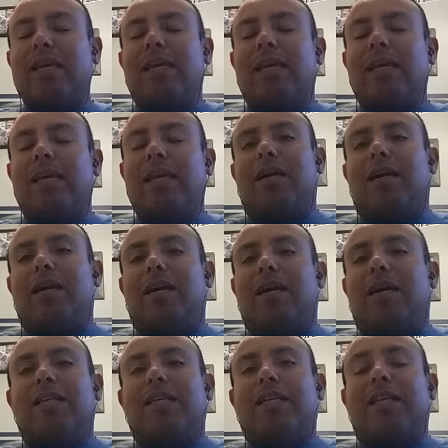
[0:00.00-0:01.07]
they
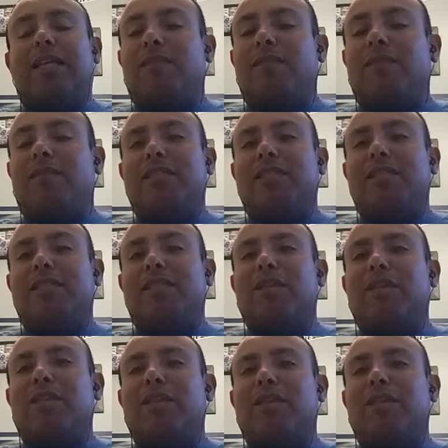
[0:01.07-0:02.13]
got off easy.
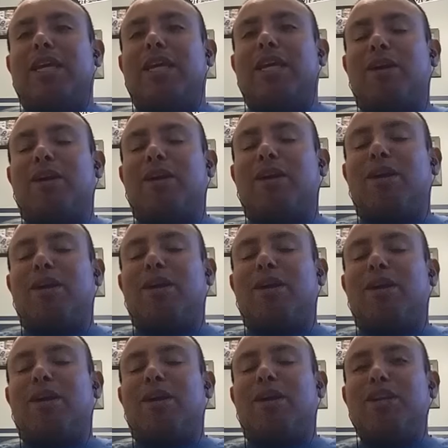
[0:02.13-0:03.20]
Did Tom Brady know
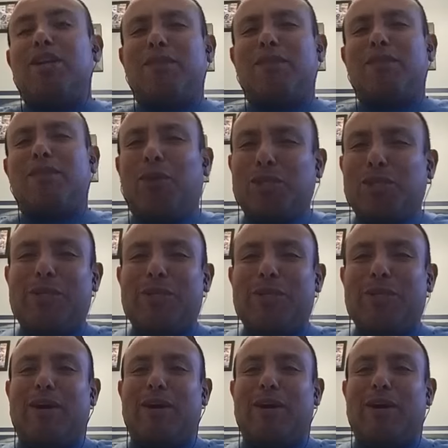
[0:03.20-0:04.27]
about it? Of course he knew
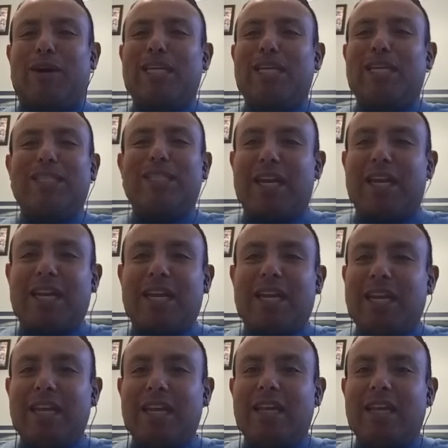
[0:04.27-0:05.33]
about it. He's not an
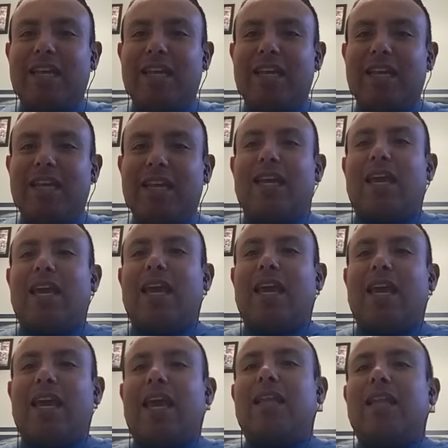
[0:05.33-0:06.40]
idiot.
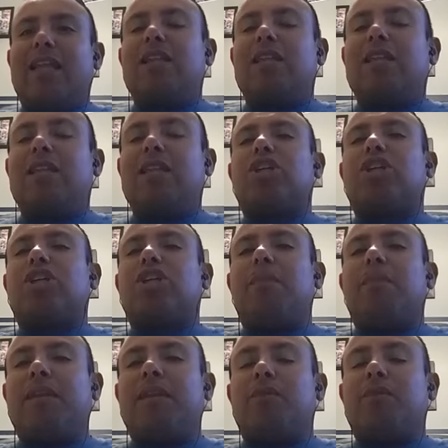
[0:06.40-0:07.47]
And with Sean
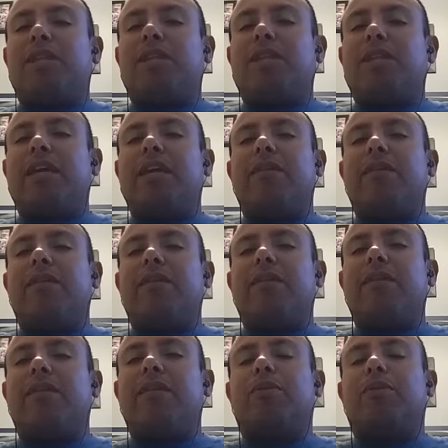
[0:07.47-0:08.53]
Payton, when
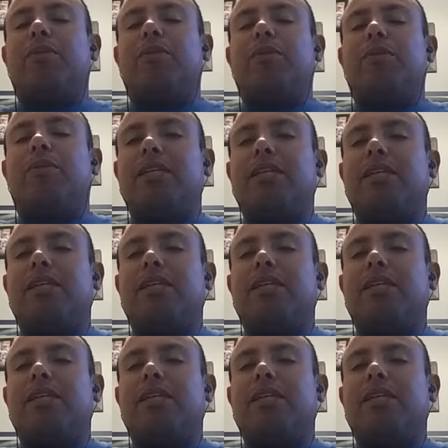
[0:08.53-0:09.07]
they punished him,